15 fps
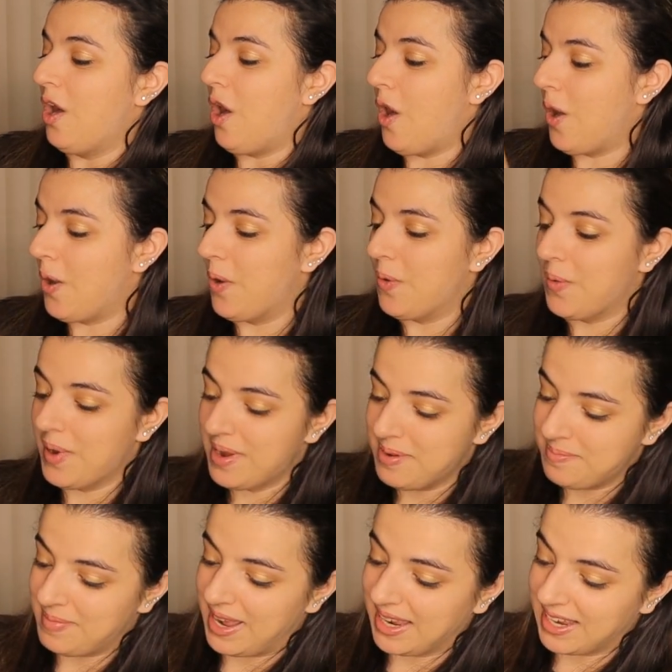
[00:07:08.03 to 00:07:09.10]
Oh
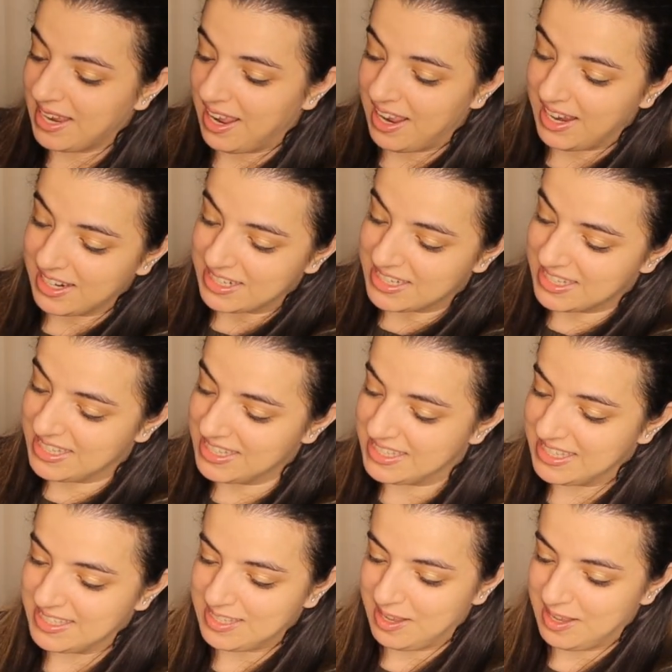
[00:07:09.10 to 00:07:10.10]
my gosh, this is